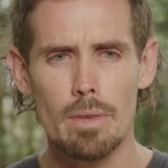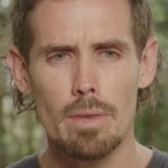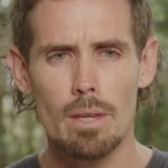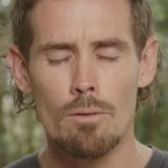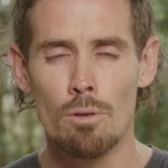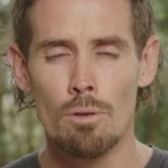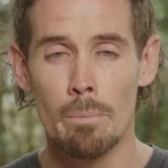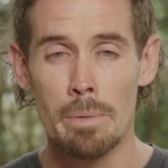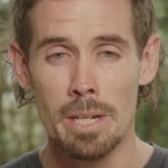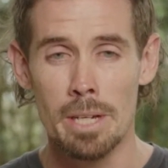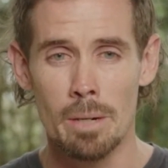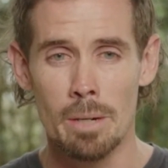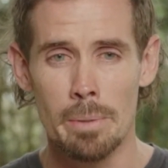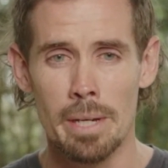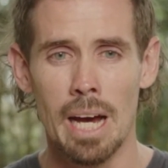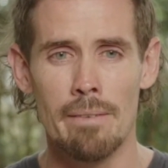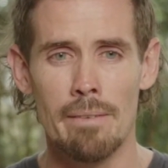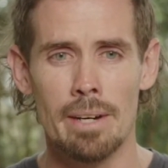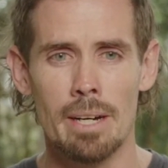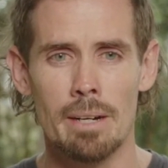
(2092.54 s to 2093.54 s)
Robbie, could we
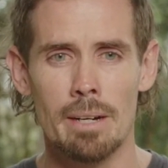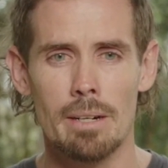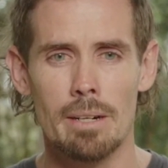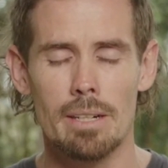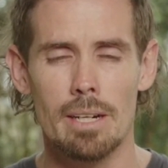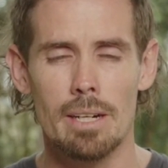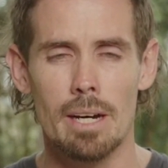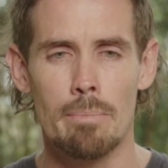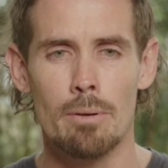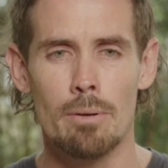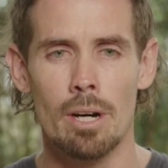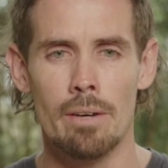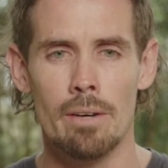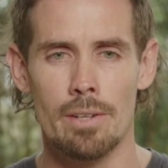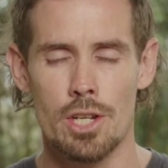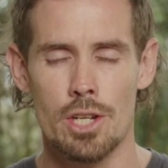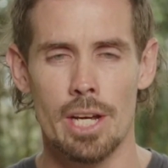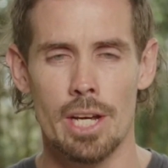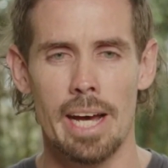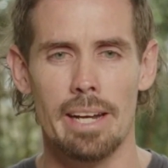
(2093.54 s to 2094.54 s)
have a private
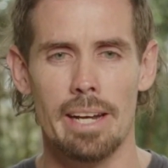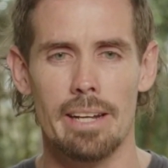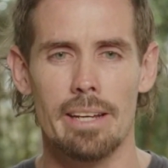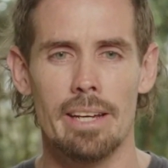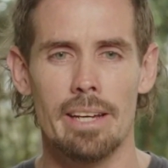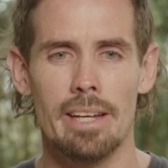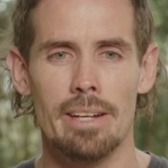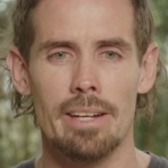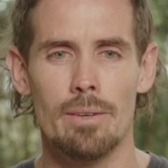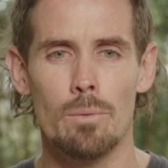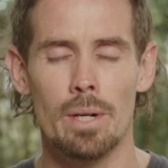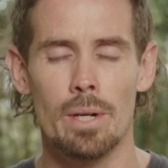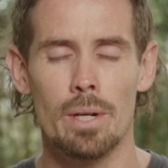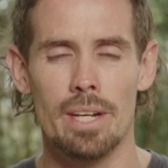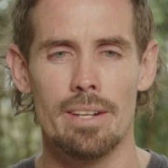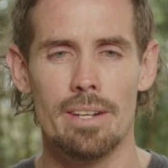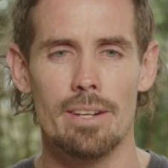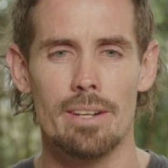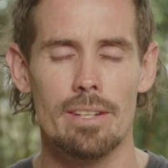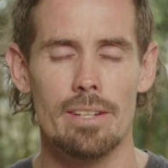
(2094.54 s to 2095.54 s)
chat? And
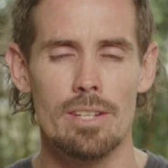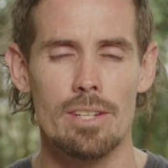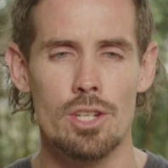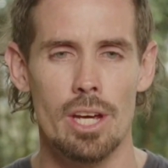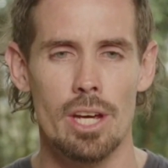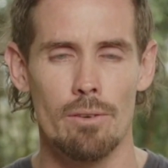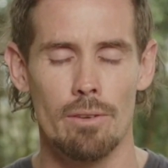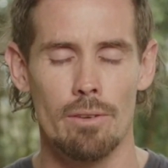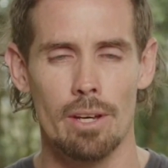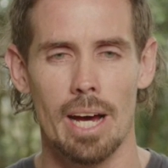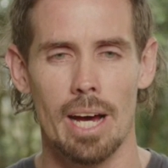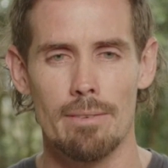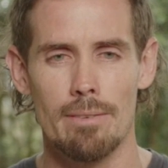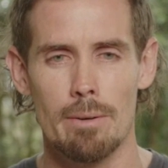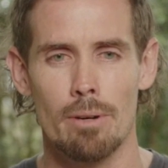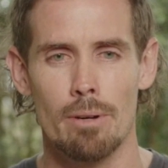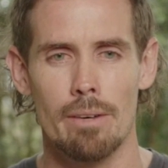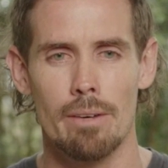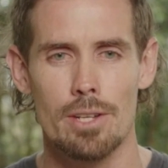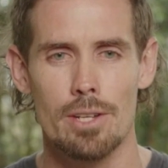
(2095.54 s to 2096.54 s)
when generally I have a
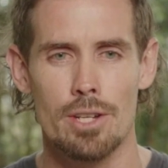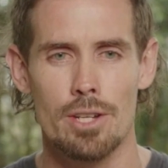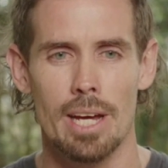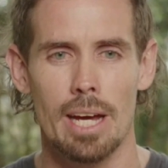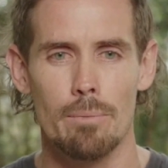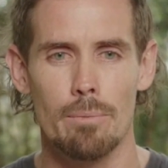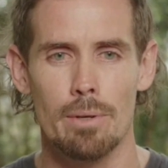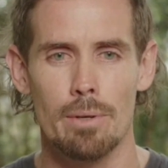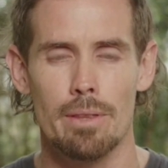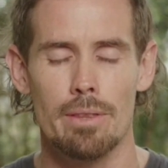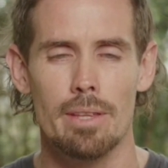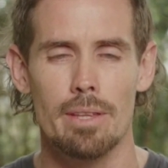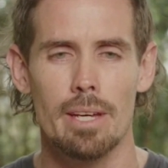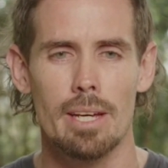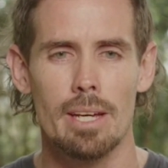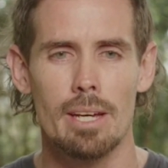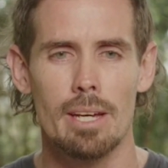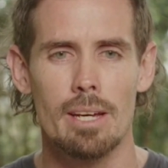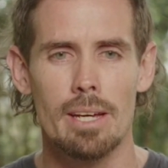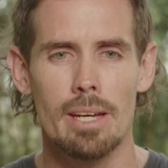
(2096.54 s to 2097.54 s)
private chat with
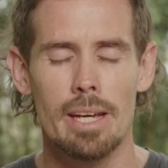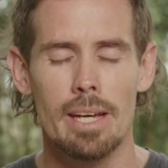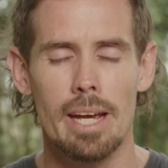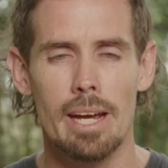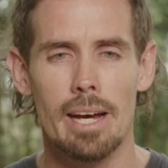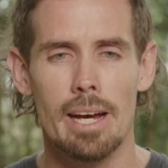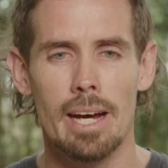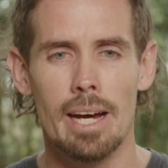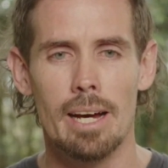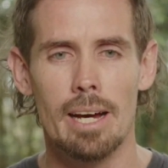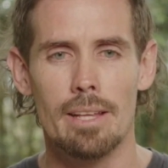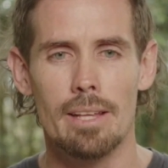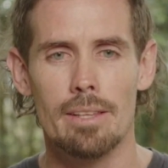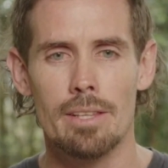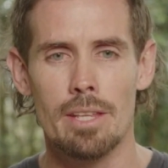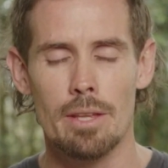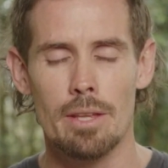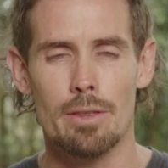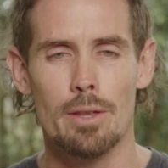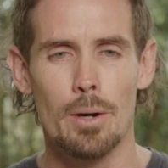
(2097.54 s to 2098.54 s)

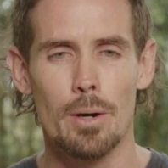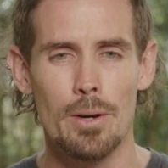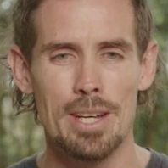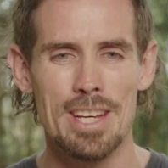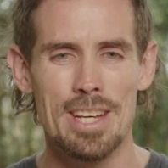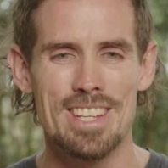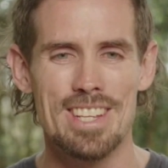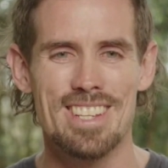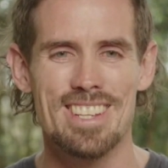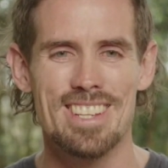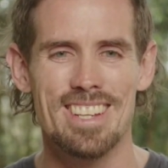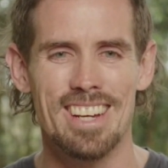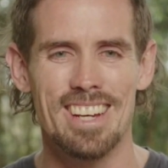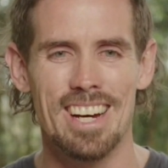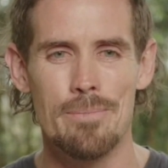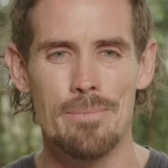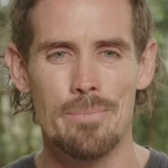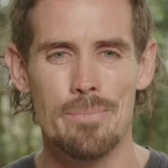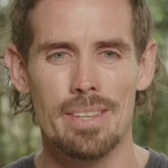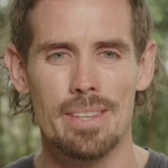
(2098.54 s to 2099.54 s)
the authorities,
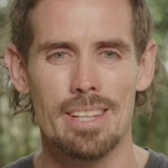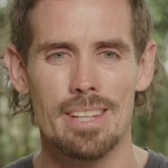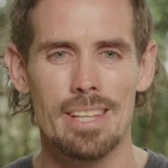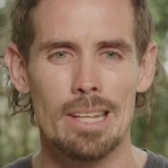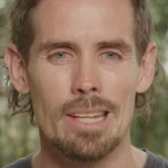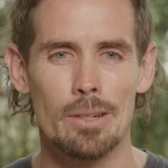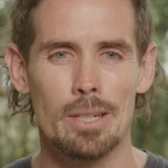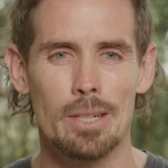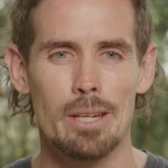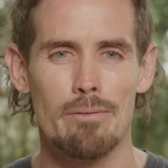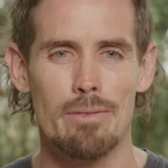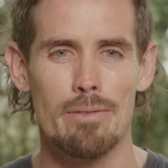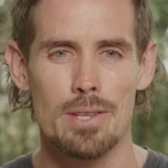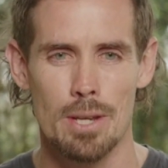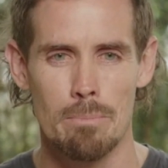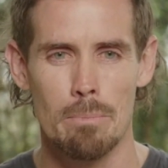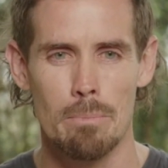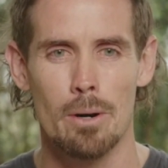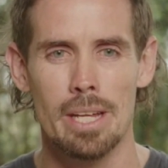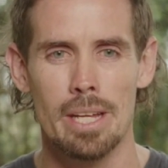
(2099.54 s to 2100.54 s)
they're looking for
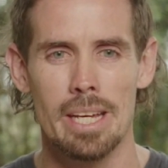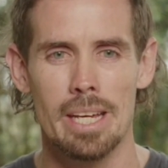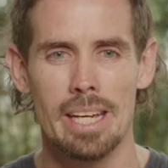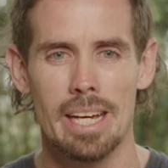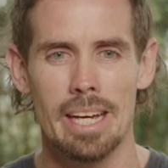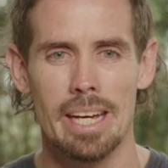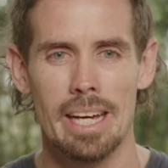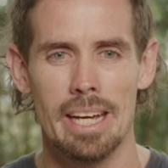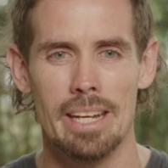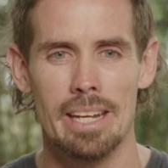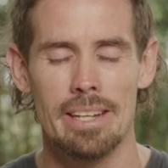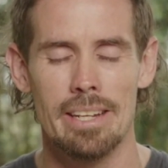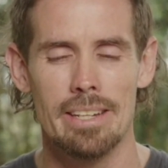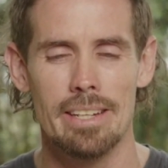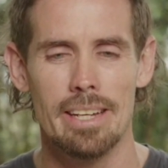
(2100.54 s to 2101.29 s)
somebody, and